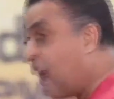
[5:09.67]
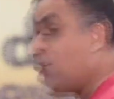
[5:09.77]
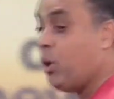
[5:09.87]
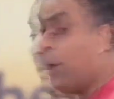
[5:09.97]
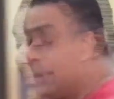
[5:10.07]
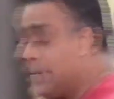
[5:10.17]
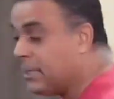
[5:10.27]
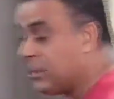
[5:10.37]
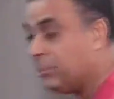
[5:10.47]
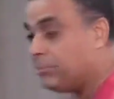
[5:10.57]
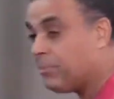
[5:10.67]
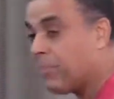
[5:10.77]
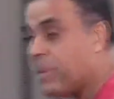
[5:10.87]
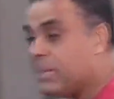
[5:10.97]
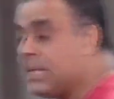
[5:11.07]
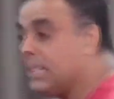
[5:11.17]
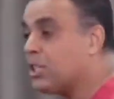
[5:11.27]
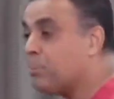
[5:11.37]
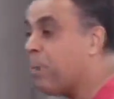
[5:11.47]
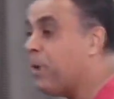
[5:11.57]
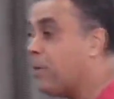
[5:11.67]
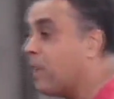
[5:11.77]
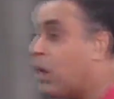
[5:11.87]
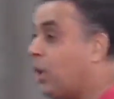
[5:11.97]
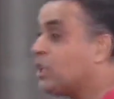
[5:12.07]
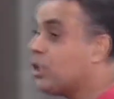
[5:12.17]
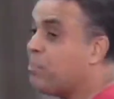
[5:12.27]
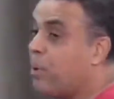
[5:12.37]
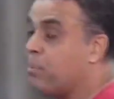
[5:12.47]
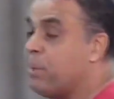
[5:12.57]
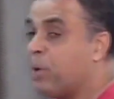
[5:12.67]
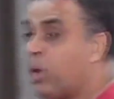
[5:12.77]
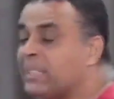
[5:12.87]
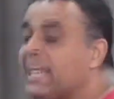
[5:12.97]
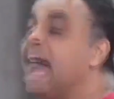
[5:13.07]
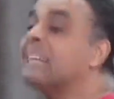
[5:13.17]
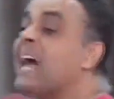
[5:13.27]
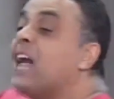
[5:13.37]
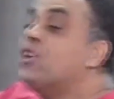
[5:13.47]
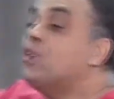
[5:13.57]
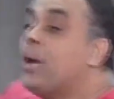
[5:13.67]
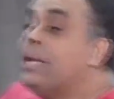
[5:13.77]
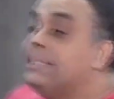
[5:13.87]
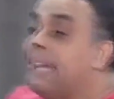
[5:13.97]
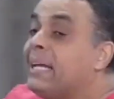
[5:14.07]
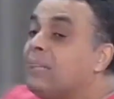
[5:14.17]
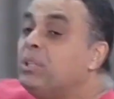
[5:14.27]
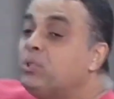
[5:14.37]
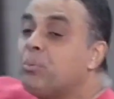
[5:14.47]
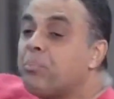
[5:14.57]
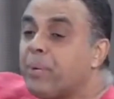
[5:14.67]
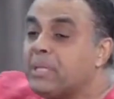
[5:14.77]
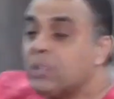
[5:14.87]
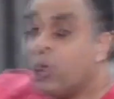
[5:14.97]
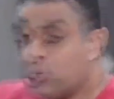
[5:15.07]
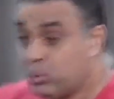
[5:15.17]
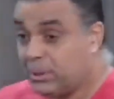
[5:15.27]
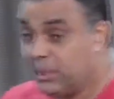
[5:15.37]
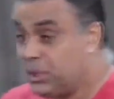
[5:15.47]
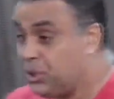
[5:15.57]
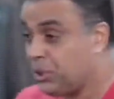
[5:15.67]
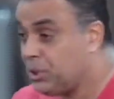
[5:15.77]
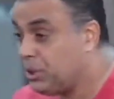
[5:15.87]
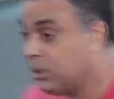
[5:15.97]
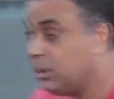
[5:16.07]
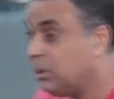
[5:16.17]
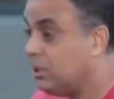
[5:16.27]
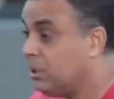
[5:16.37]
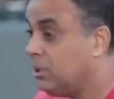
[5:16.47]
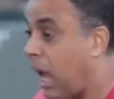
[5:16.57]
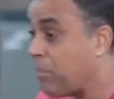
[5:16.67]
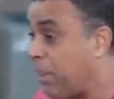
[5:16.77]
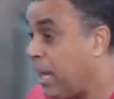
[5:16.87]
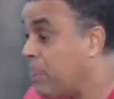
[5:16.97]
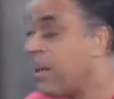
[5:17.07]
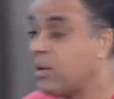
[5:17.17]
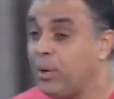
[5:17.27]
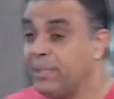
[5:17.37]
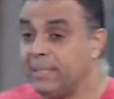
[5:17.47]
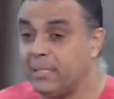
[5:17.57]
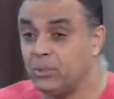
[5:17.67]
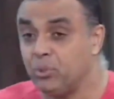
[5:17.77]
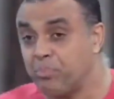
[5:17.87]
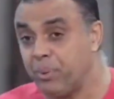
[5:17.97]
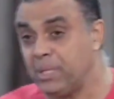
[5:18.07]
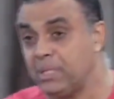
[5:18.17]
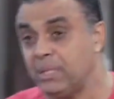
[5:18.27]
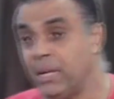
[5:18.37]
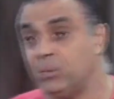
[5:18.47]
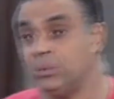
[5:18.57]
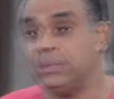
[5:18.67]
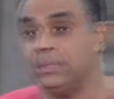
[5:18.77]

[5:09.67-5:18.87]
the anointing. He said, the Spirit of the Lord is upon me because he has anointed me to preach or to teach. I became anointed to preach and to